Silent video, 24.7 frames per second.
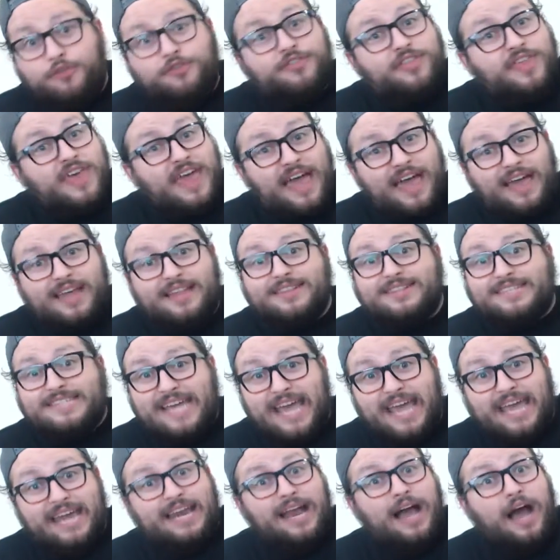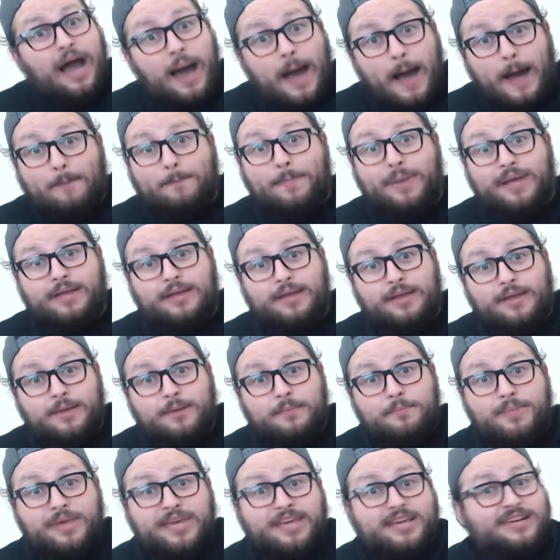that date up,
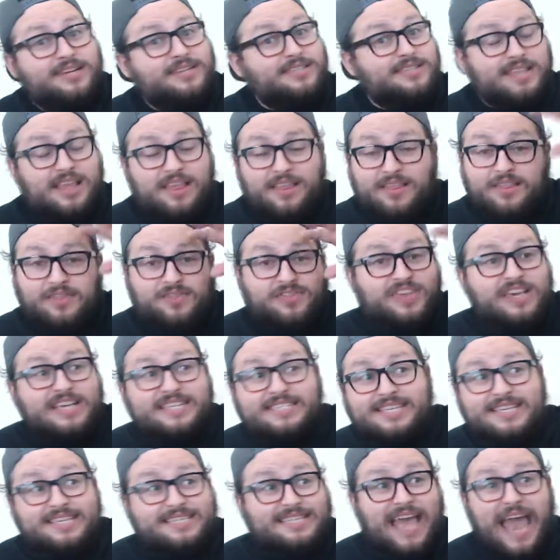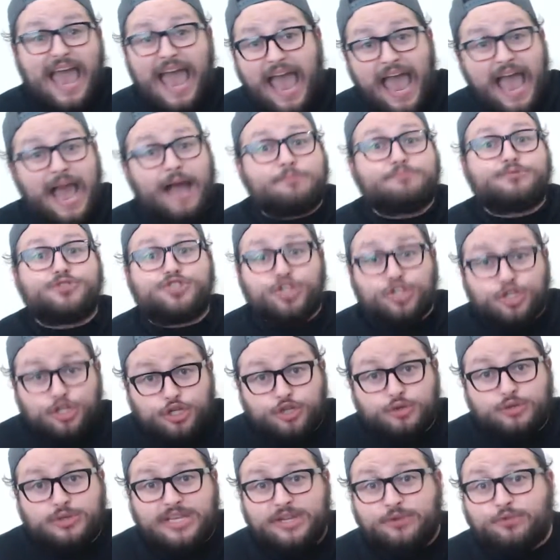because this is
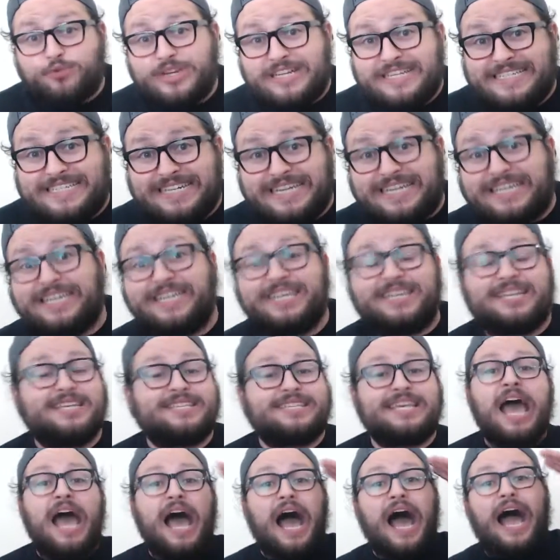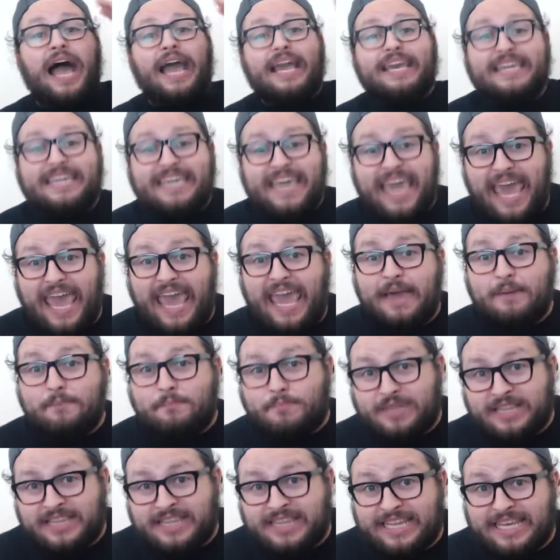absolutely ridiculous. I can't
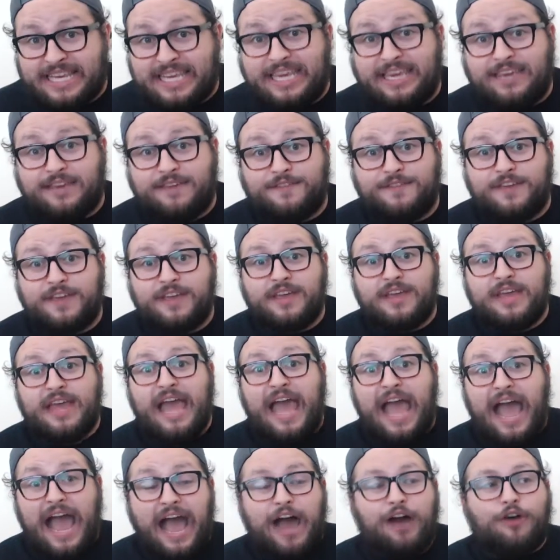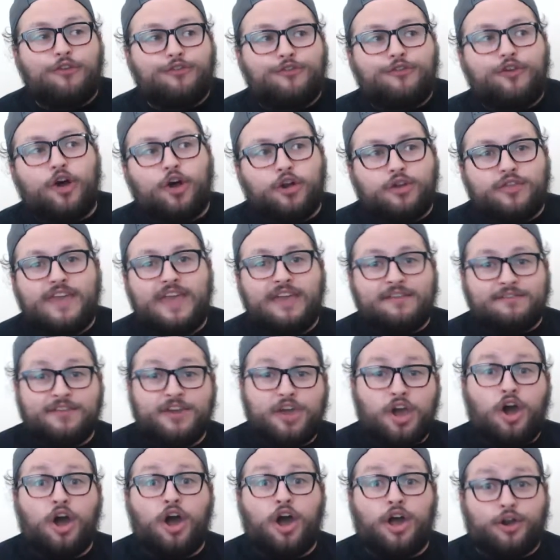believe how far they've
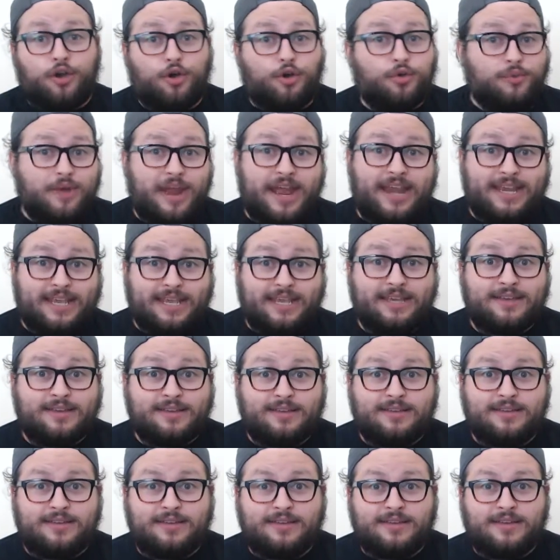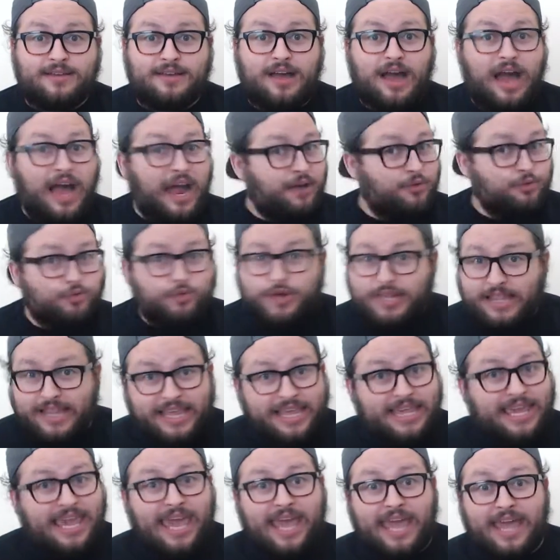gone already. I really
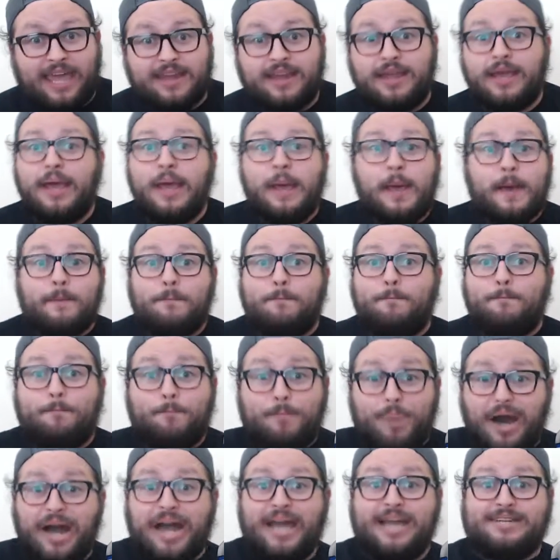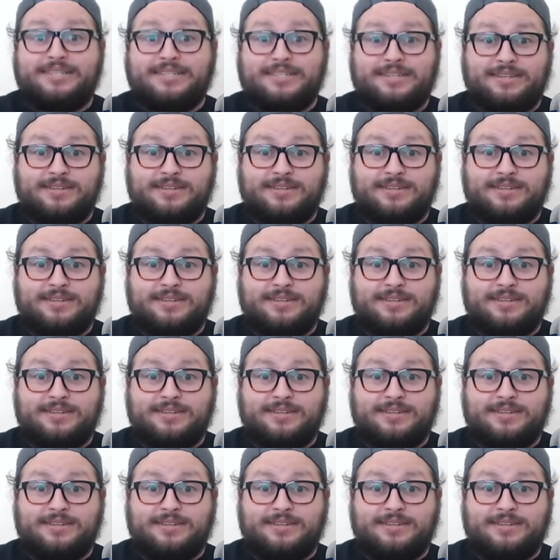can't. But